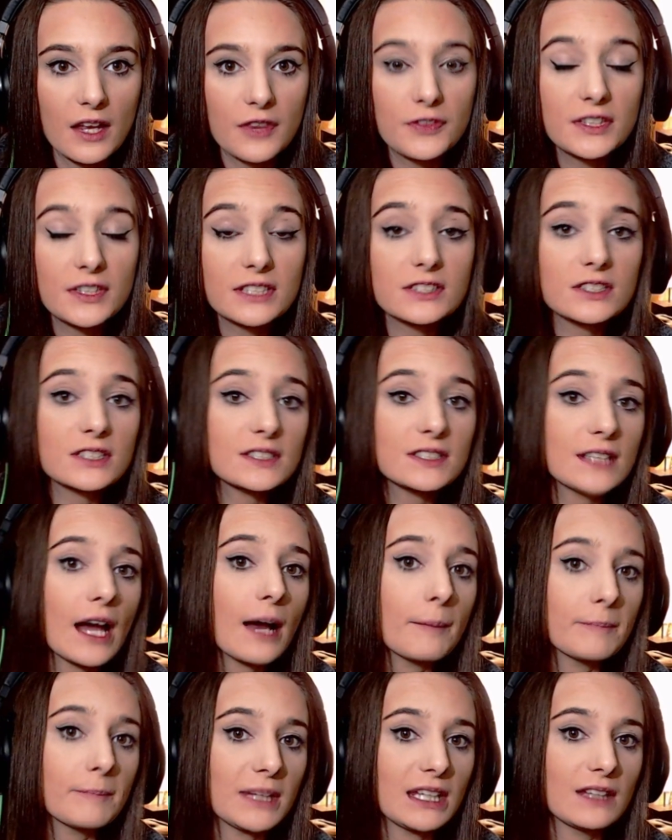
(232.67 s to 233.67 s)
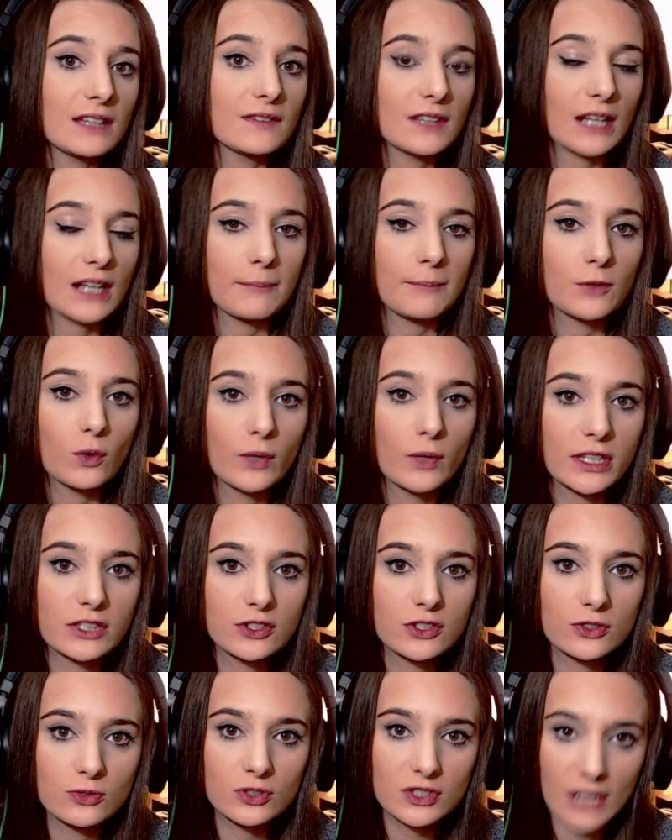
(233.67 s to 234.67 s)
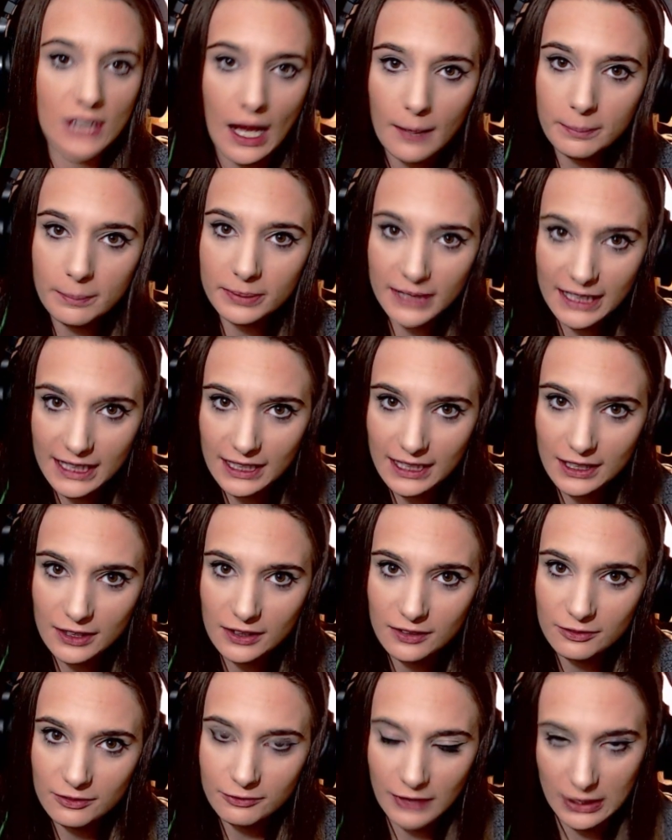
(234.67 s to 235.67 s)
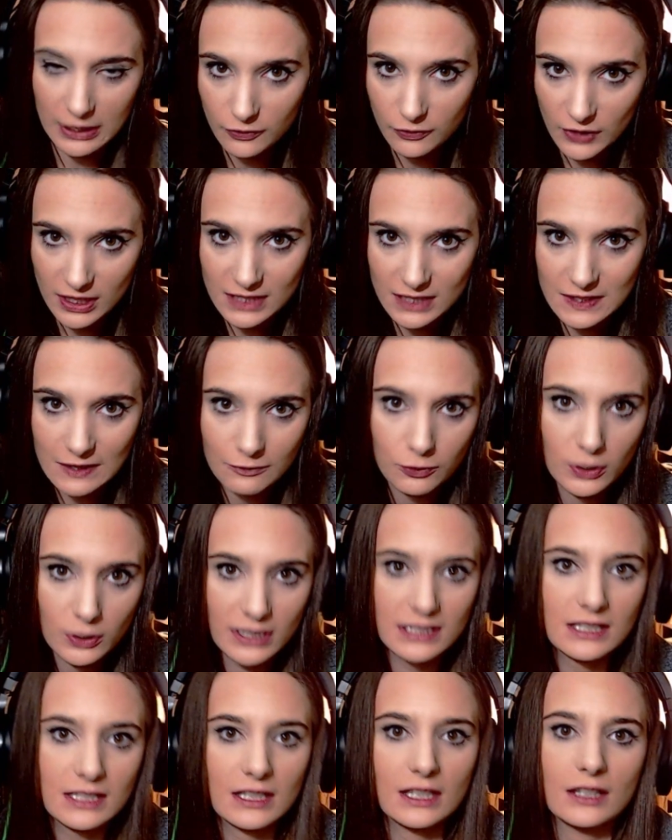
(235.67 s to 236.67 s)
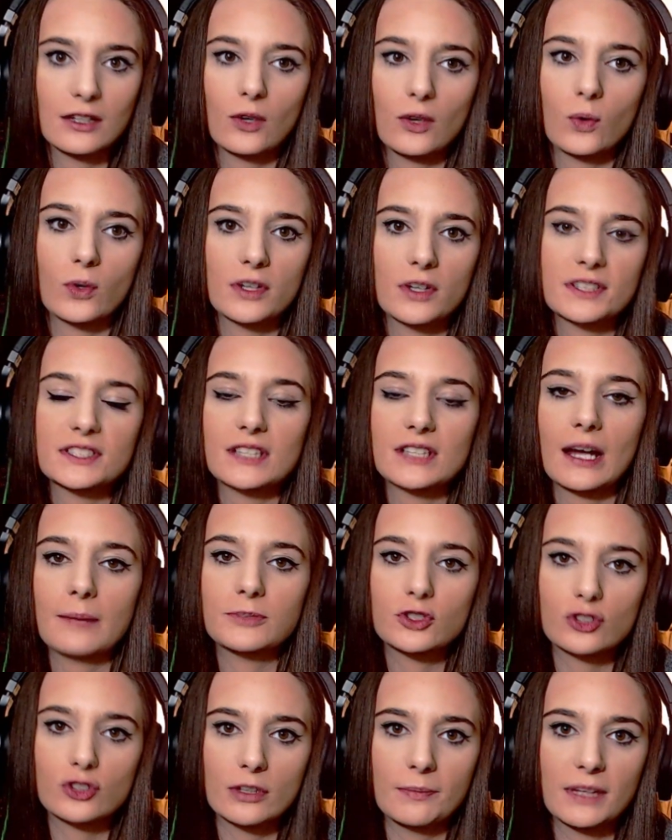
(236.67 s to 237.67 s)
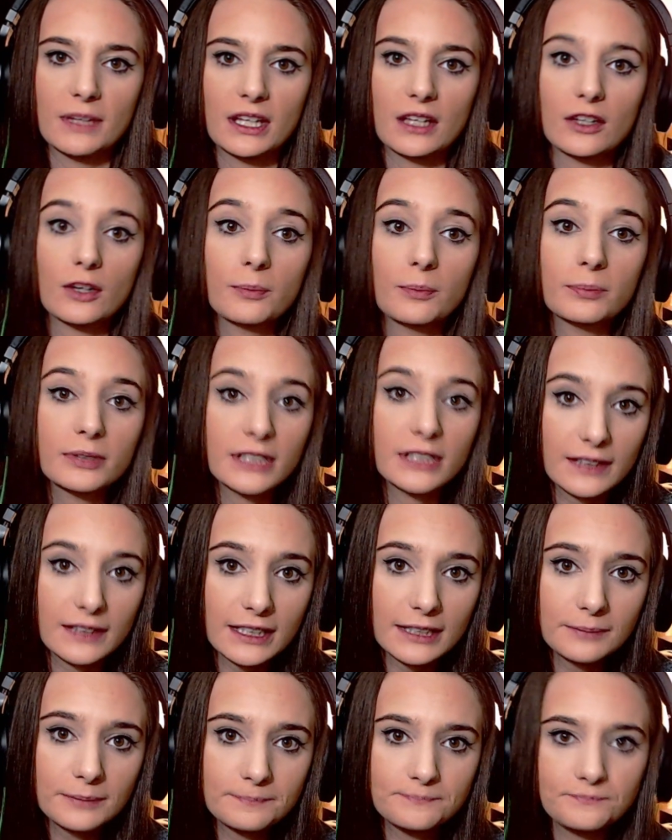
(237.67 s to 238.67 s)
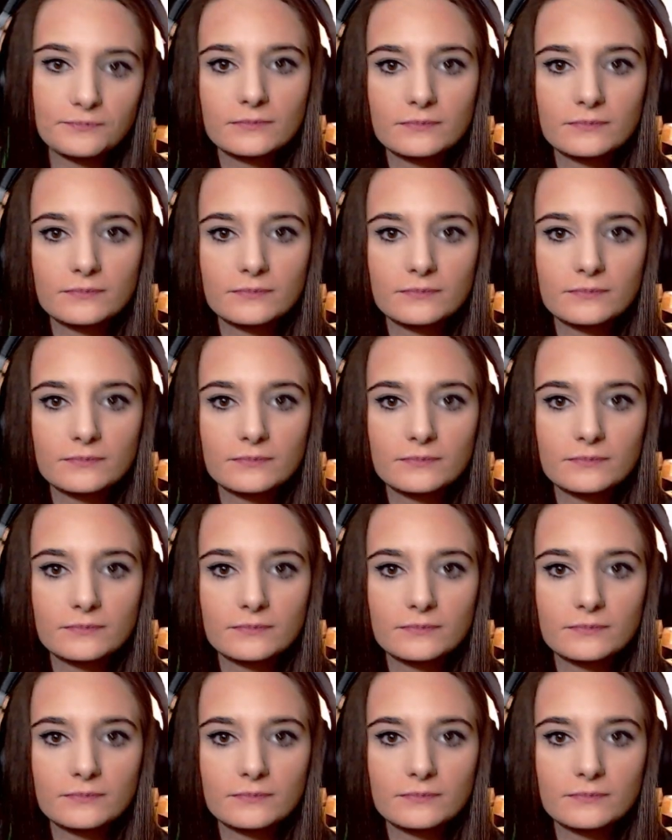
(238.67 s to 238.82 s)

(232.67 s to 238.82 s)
This does not mean that I'm going to stop playing Final Fantasy XIV or stop streaming it completely.